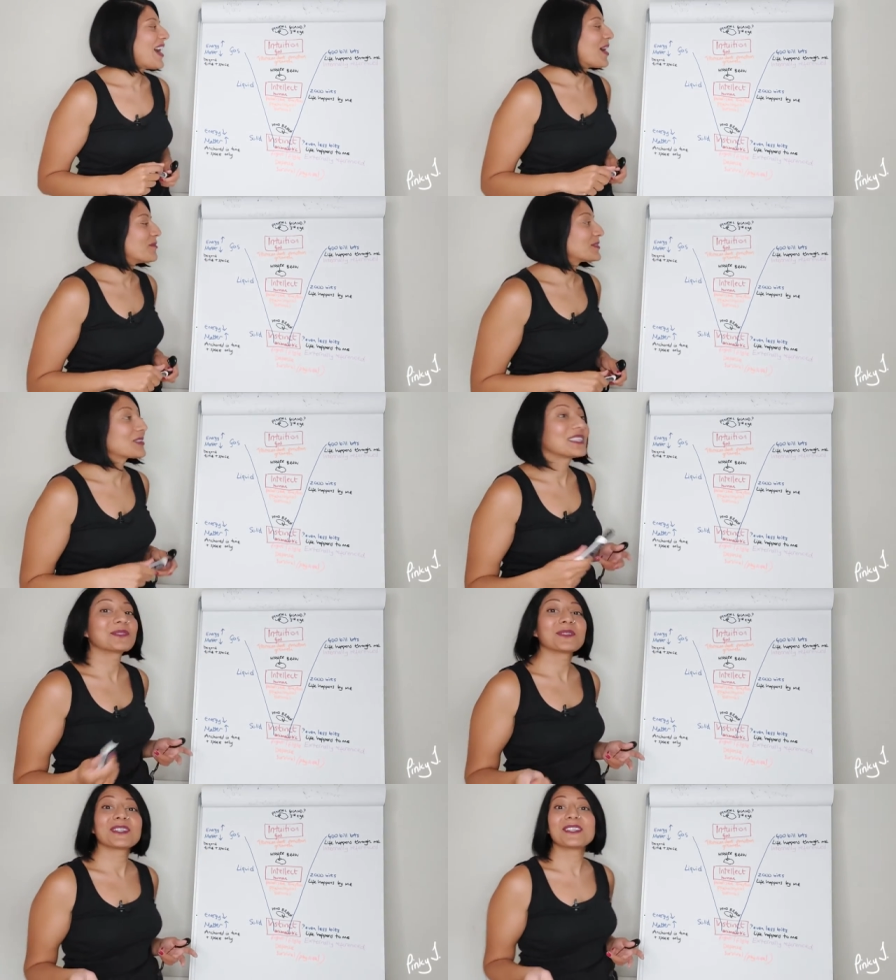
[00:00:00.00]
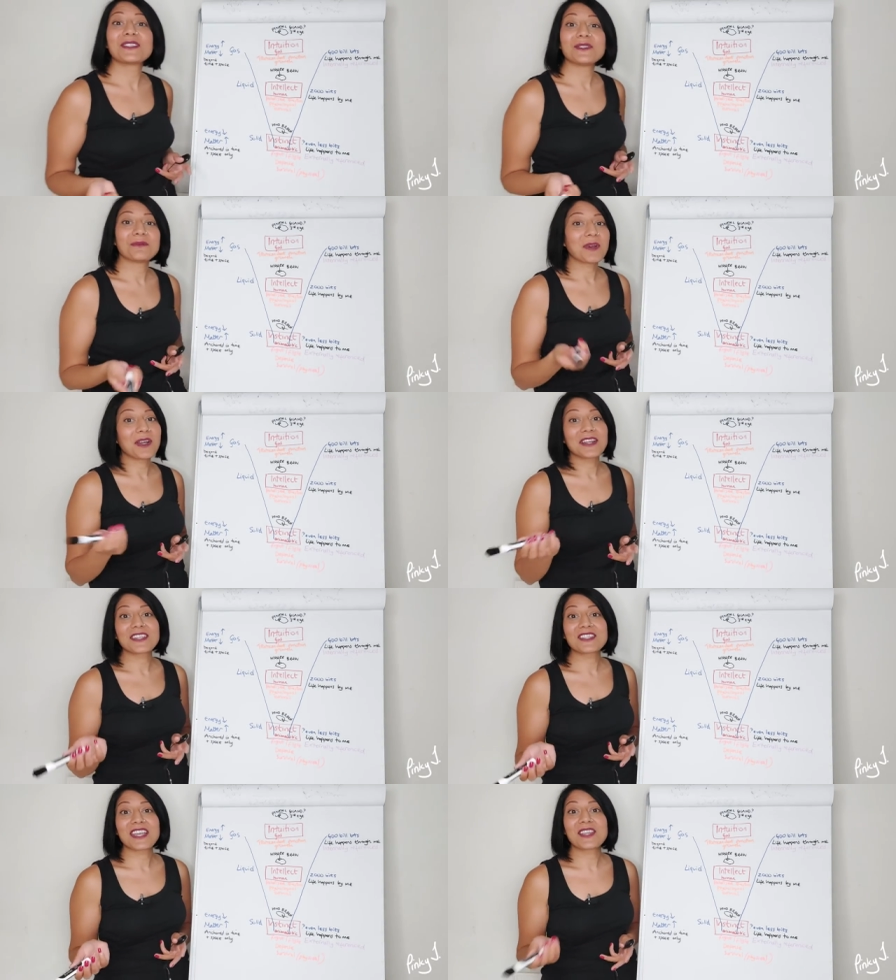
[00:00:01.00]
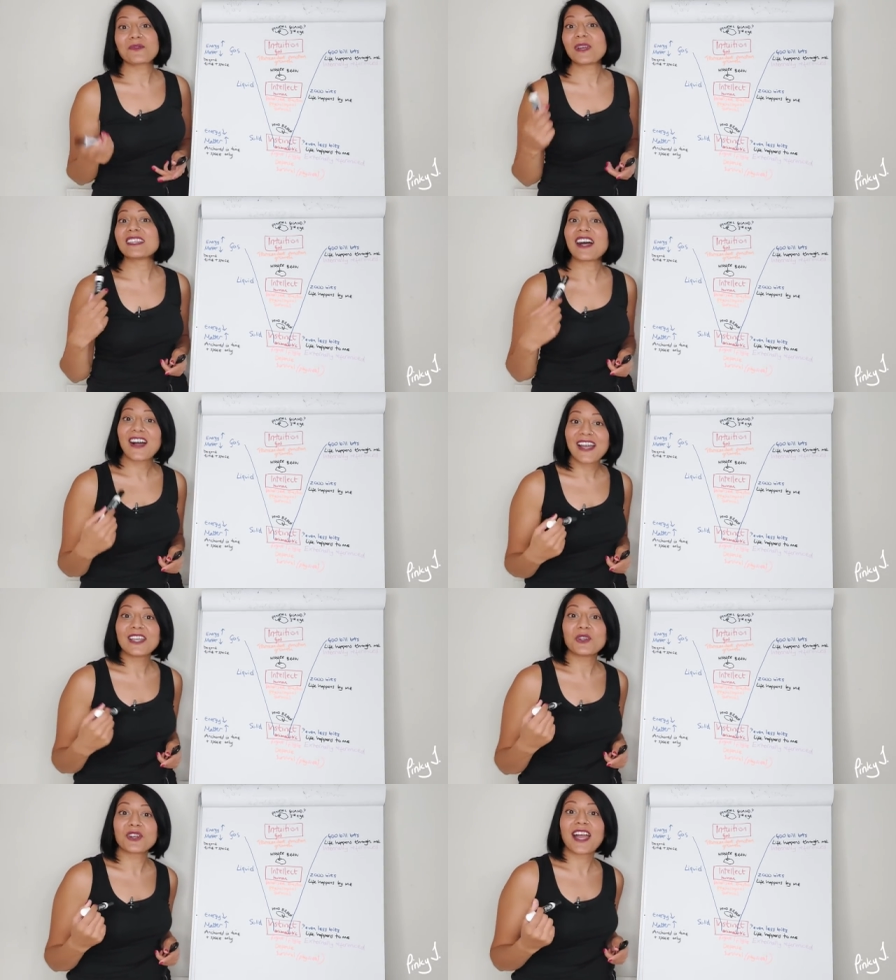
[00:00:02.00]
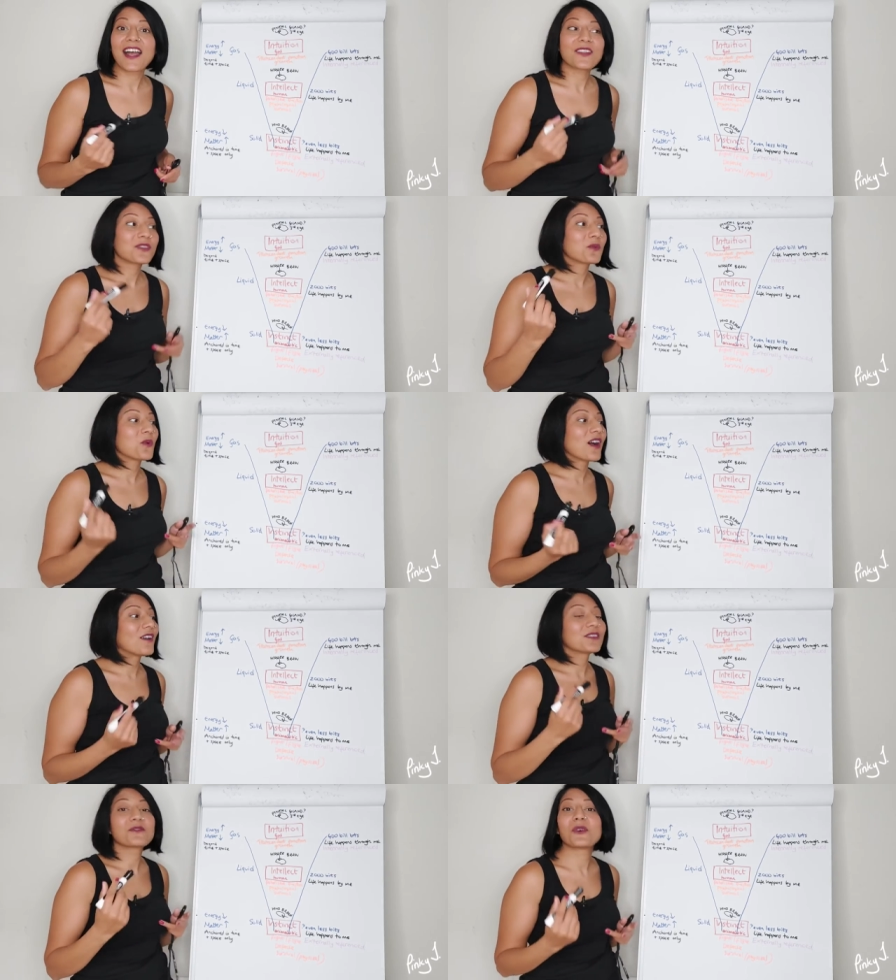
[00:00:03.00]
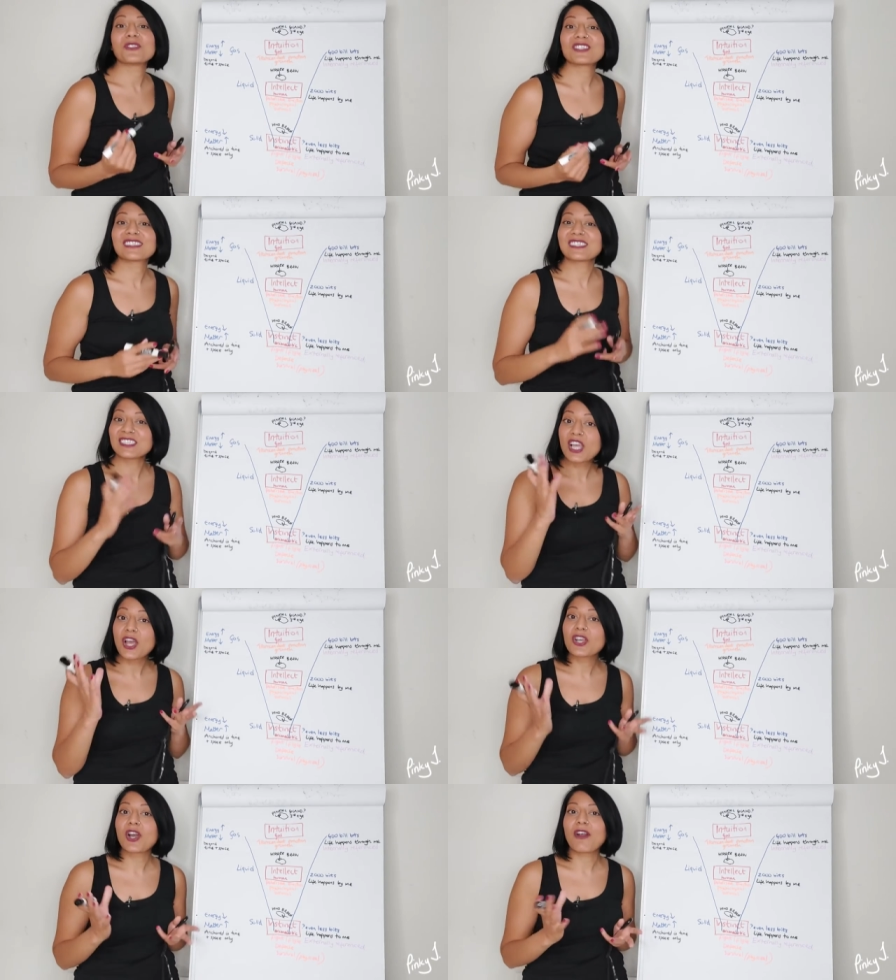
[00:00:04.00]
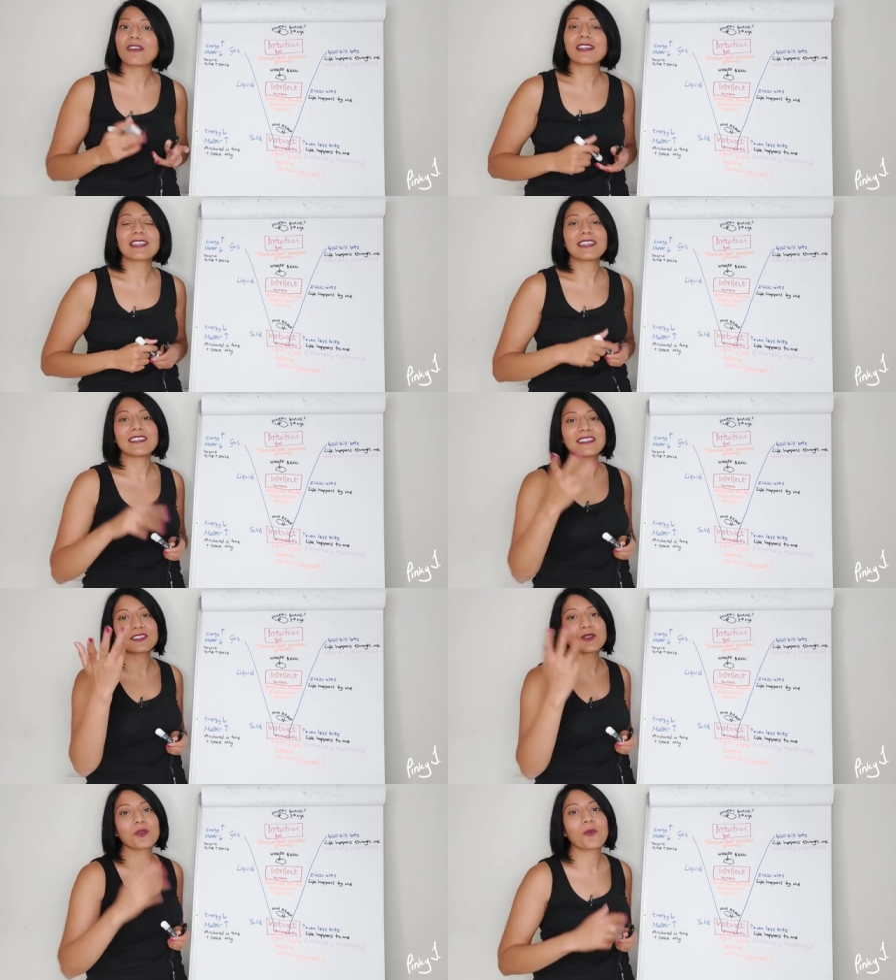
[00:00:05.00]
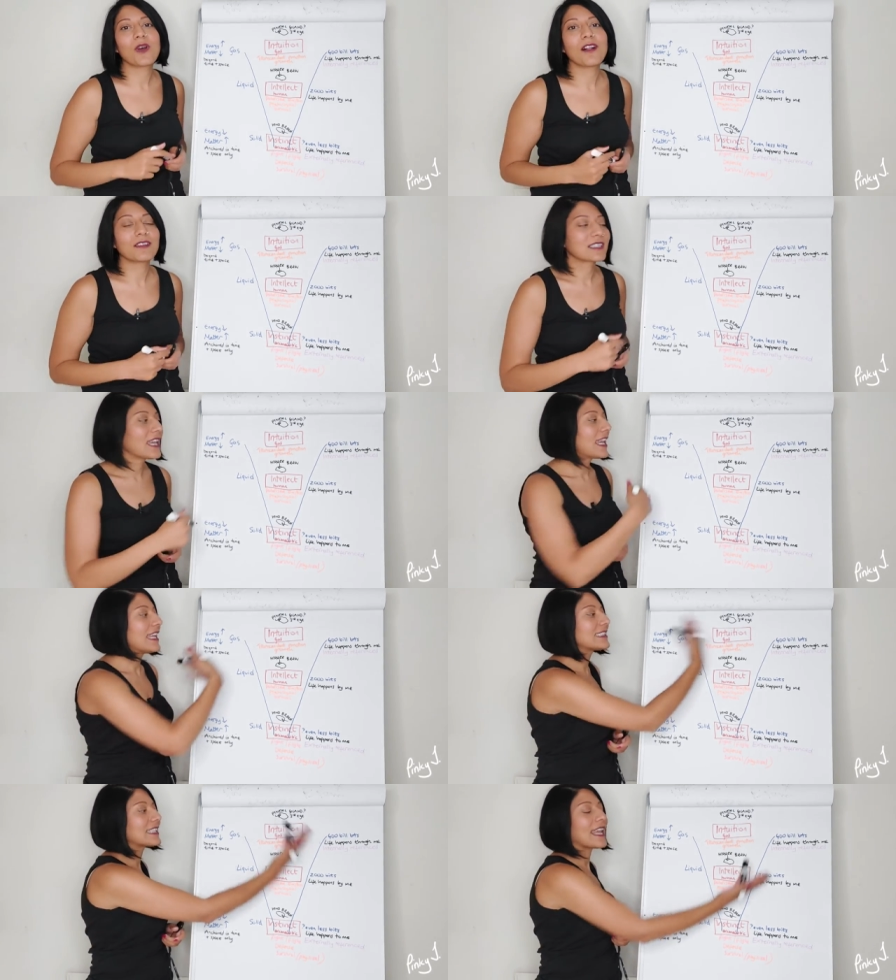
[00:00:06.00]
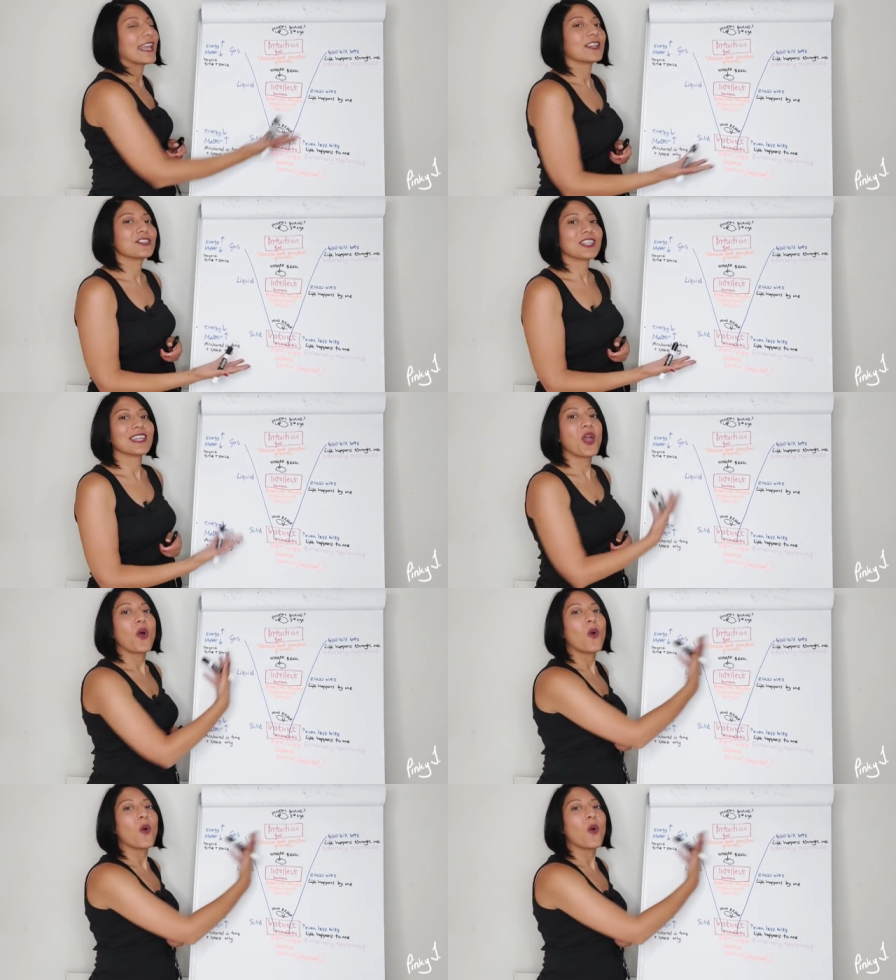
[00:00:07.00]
Um, so that's what I'm going to do. I'm going to share the way that I look at the world of consciousness currently. It's not a world, it's an energy.